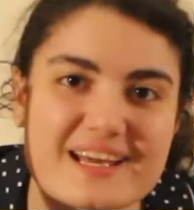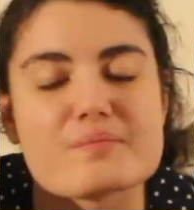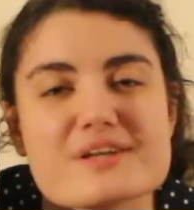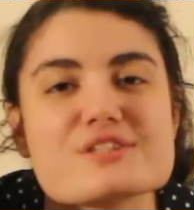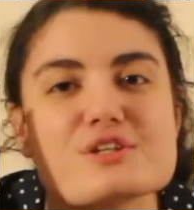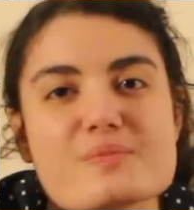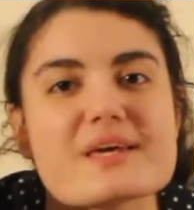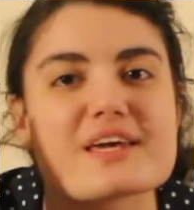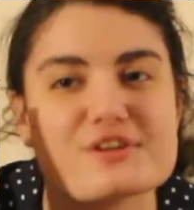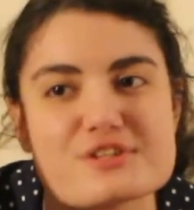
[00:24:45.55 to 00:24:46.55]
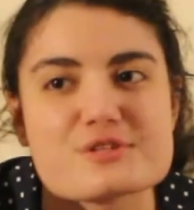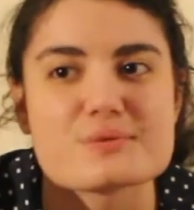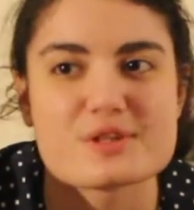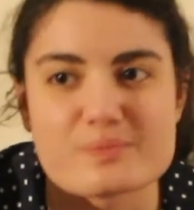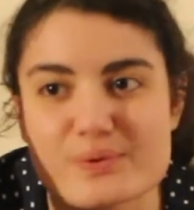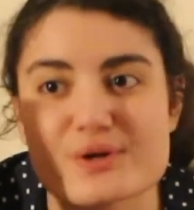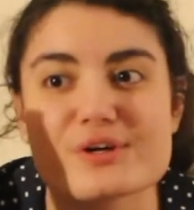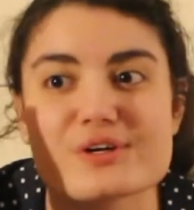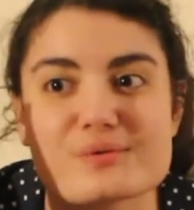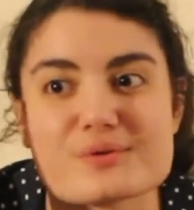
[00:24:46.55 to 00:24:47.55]
My two big issues with the
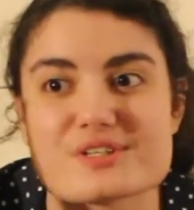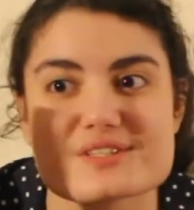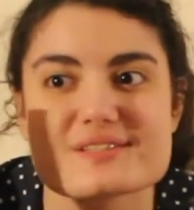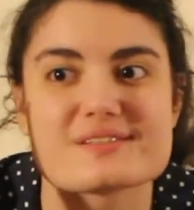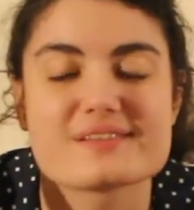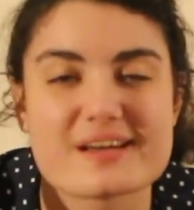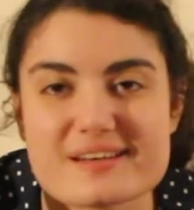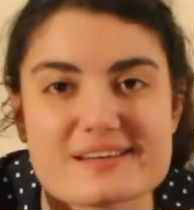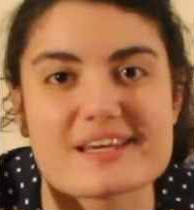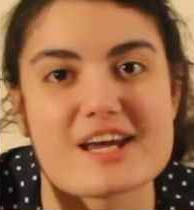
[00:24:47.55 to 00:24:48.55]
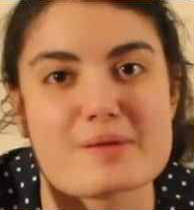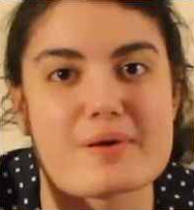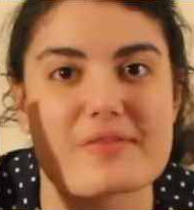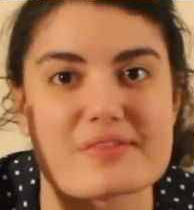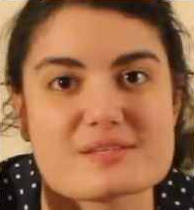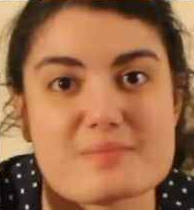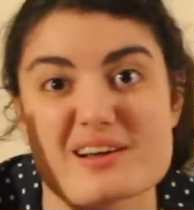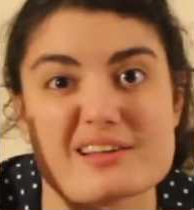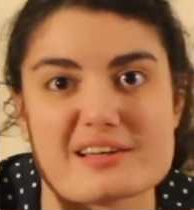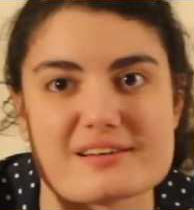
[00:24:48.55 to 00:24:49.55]
book were just, I didn't care about the
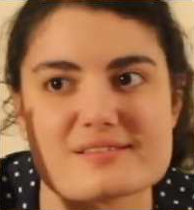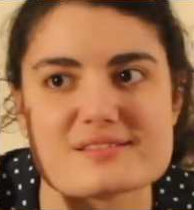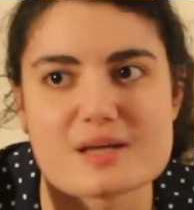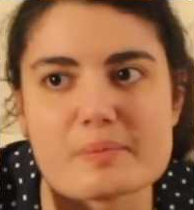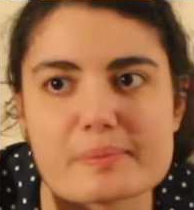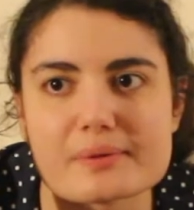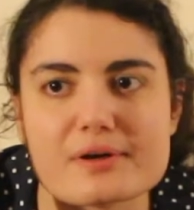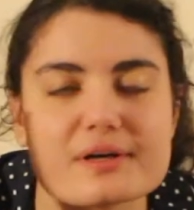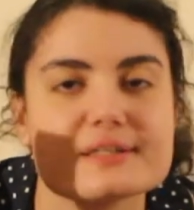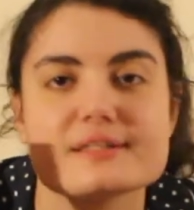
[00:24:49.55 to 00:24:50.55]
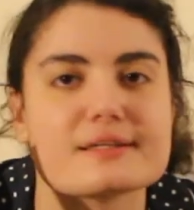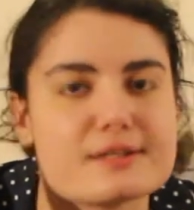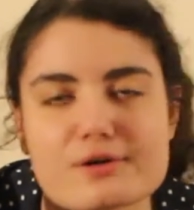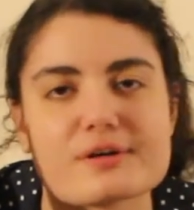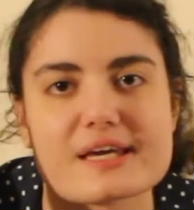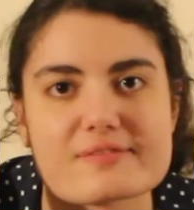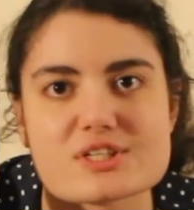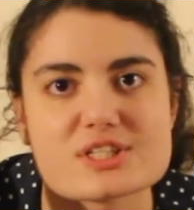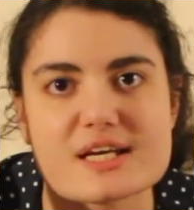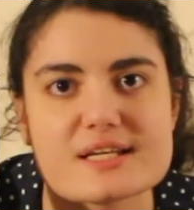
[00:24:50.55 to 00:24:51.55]
smuggling subplot, did not give a
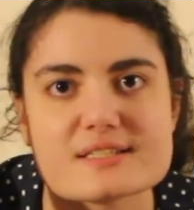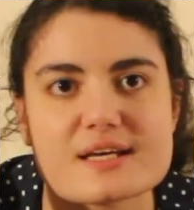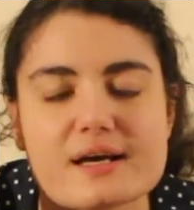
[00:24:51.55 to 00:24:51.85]
shit.